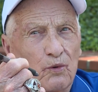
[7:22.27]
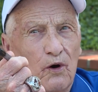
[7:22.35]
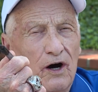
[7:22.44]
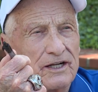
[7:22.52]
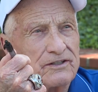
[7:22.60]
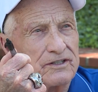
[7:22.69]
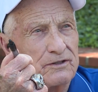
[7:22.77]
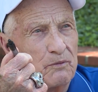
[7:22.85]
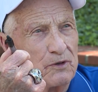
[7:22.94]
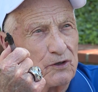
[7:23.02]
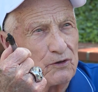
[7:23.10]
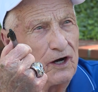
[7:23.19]
Watson
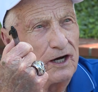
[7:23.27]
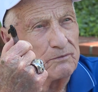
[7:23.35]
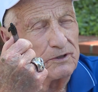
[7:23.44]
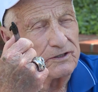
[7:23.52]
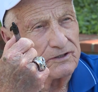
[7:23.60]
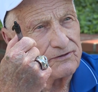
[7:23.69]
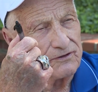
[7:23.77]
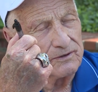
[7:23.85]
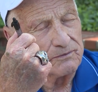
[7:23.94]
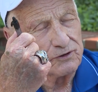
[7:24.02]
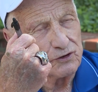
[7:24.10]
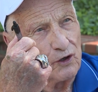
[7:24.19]
and McGrominus
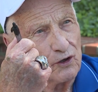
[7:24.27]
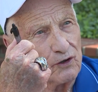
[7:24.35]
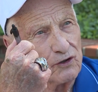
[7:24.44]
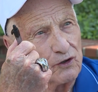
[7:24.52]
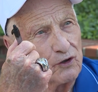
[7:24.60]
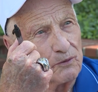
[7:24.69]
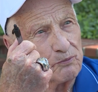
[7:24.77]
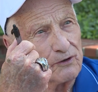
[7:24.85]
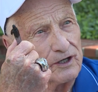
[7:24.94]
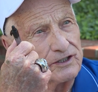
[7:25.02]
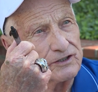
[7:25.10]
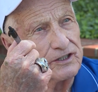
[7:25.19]
from Toro
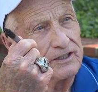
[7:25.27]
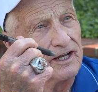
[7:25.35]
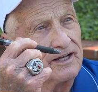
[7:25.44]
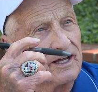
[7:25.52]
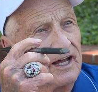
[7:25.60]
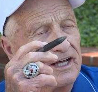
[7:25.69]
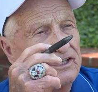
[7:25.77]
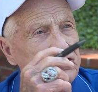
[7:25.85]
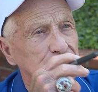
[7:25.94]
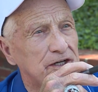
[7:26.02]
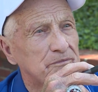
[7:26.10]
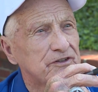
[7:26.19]
Corporation and
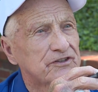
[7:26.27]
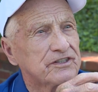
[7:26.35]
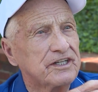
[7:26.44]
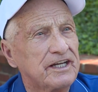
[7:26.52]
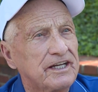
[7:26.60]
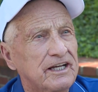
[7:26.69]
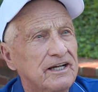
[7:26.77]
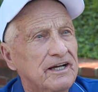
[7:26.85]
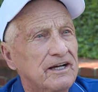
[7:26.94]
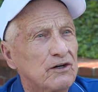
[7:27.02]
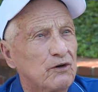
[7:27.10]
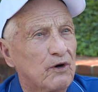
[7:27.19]
Jim Steig,
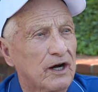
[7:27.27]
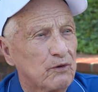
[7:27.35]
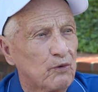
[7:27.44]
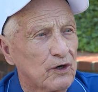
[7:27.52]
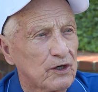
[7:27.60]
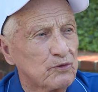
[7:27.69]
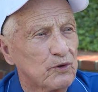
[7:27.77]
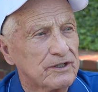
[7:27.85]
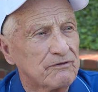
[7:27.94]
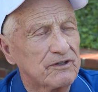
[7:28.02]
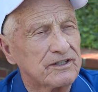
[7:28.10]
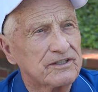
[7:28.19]
who I worked
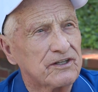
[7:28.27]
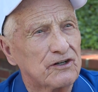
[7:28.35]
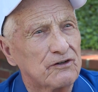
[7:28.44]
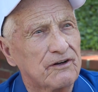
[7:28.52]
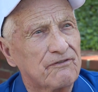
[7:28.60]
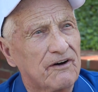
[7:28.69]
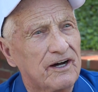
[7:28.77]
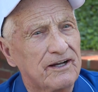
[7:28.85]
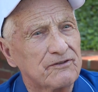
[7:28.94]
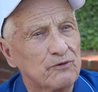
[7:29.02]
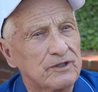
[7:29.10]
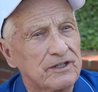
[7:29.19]
with
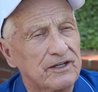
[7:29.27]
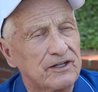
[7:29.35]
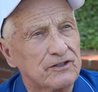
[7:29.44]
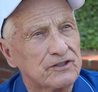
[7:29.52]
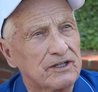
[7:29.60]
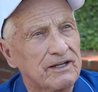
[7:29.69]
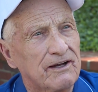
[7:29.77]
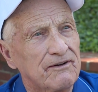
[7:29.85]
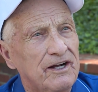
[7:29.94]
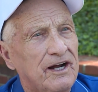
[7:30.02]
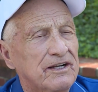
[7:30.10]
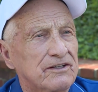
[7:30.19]
35 years ago,
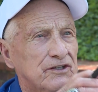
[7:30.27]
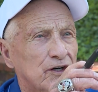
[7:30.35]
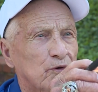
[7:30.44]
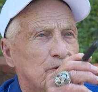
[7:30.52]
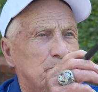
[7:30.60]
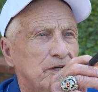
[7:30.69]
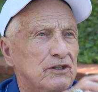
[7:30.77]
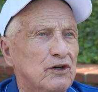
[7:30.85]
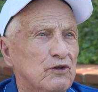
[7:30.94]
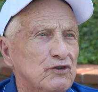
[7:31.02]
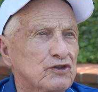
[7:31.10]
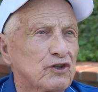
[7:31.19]
there would be
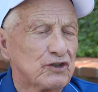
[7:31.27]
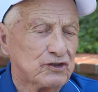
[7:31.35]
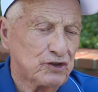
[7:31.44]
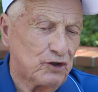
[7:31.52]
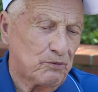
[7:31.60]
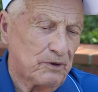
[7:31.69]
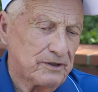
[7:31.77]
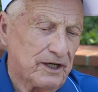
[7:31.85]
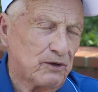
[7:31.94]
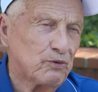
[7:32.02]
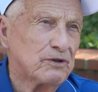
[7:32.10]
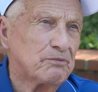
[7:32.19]
no George Toma and
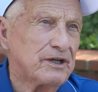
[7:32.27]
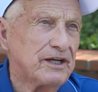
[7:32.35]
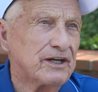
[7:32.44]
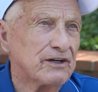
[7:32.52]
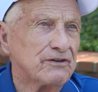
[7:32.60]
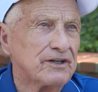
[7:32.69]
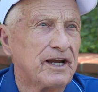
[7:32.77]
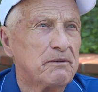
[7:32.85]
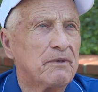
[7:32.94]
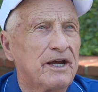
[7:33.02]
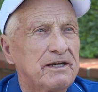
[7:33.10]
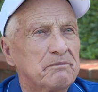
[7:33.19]
I wouldn't be here. They
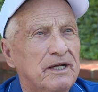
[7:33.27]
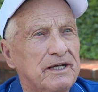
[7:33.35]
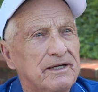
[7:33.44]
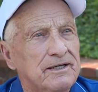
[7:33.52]
made me.